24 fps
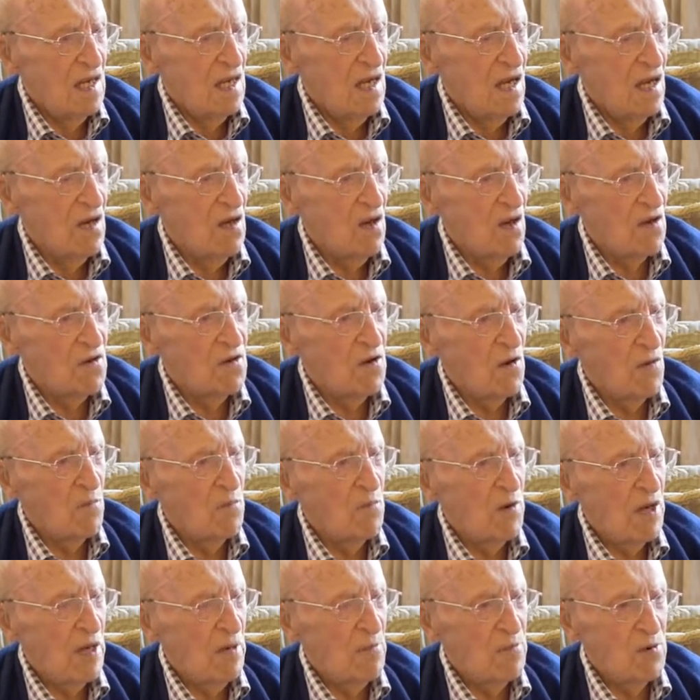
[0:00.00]
a lot
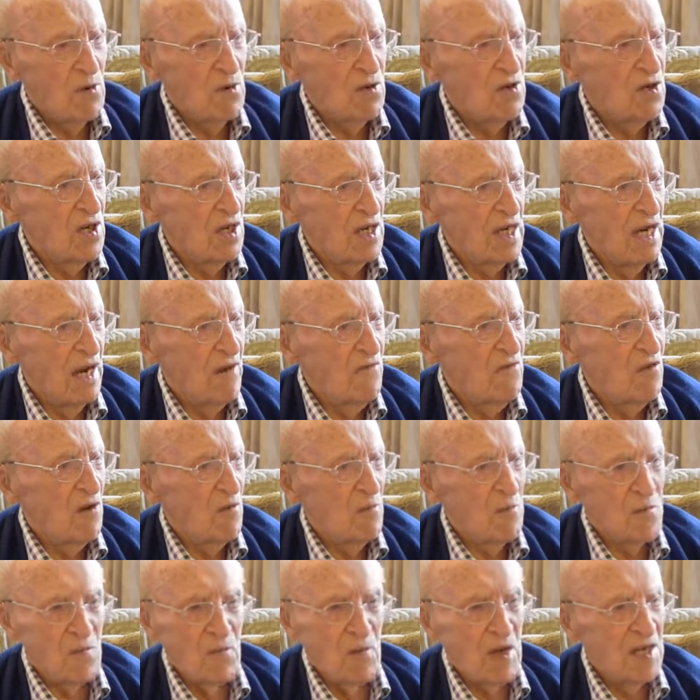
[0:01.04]
of people who should never
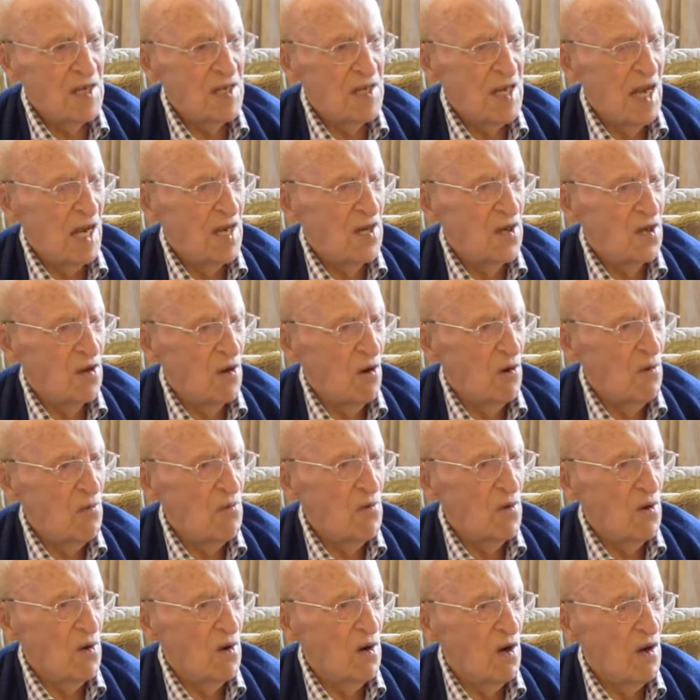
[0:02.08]
have been sent up.
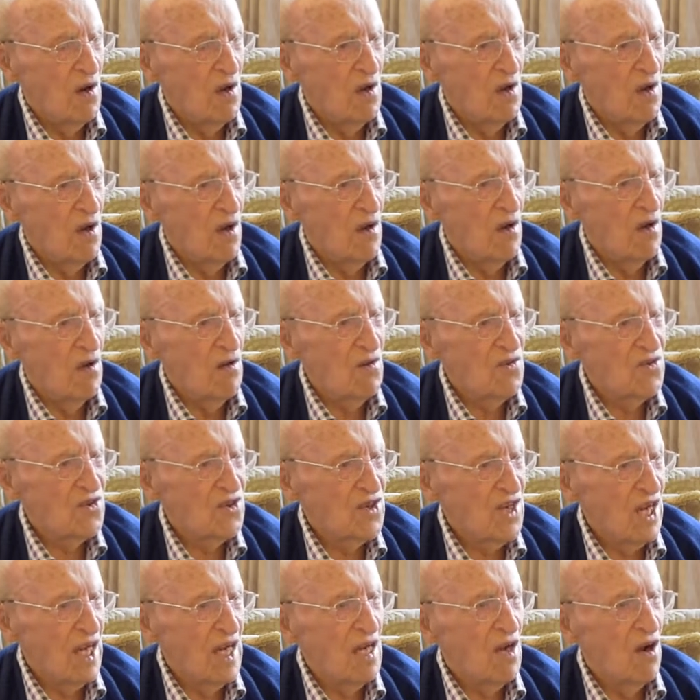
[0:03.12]
They're all,
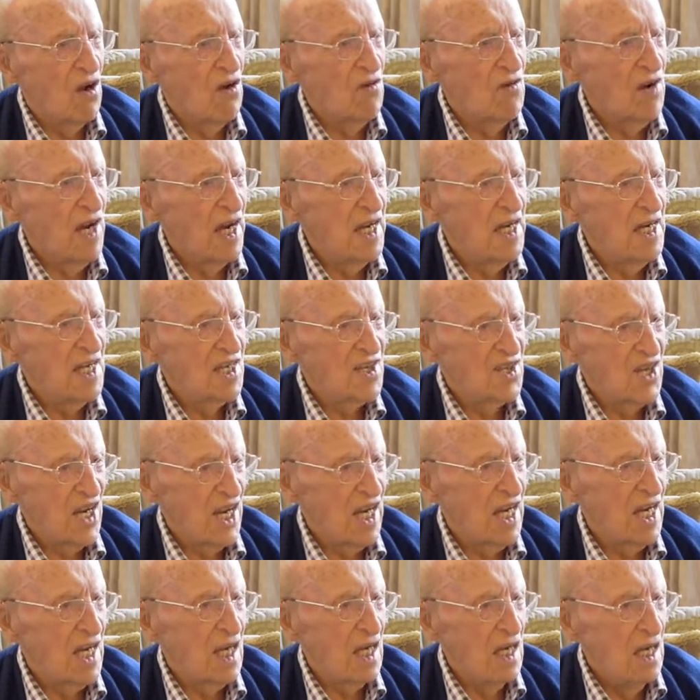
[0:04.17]
sick, already
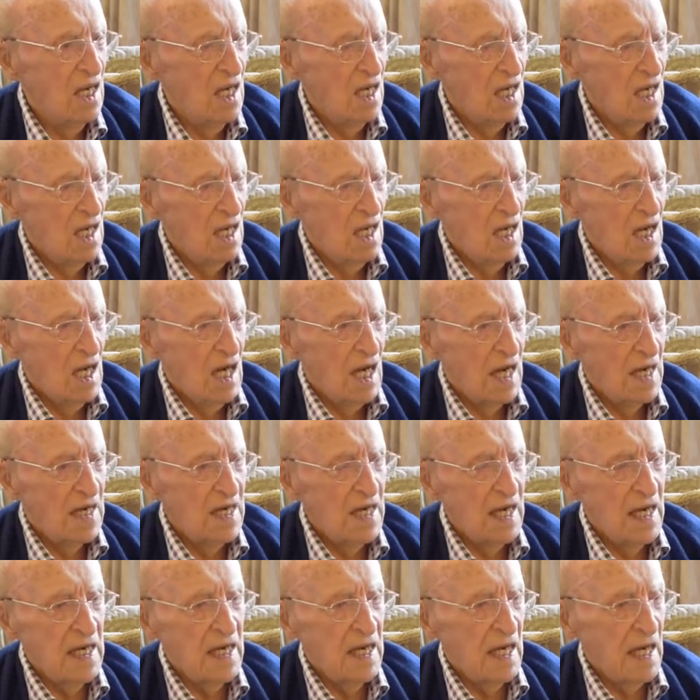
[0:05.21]
sick.
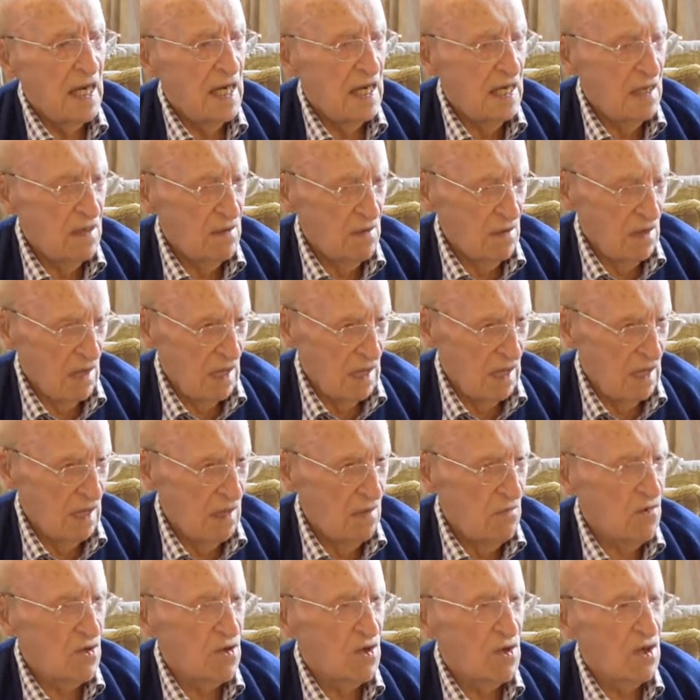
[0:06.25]
And he, he,
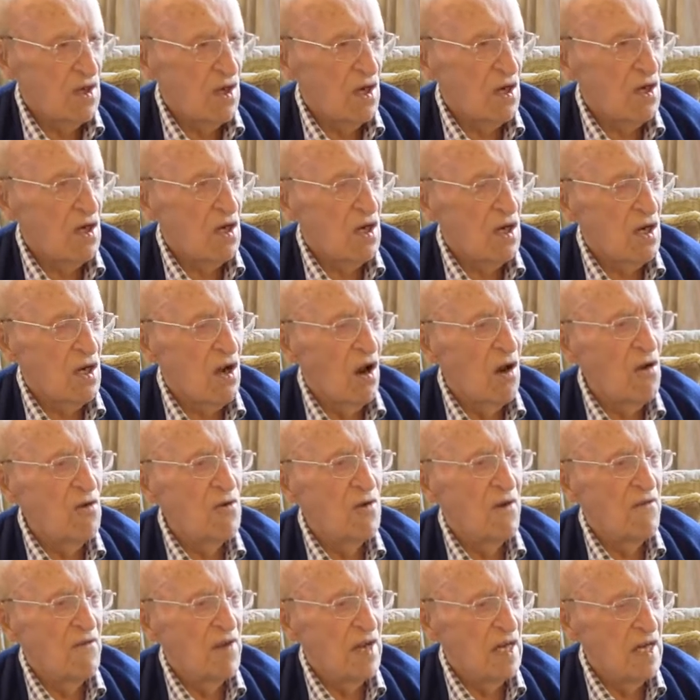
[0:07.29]
he was a
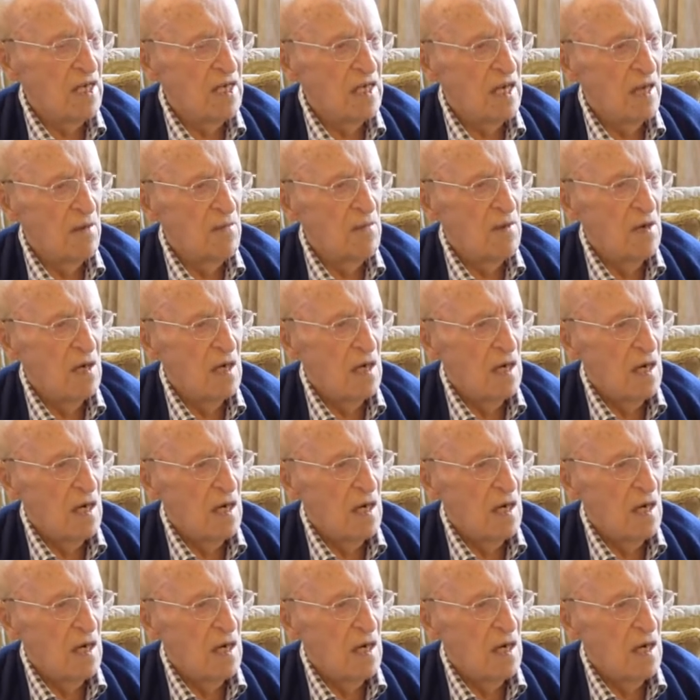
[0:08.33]
cholera victim.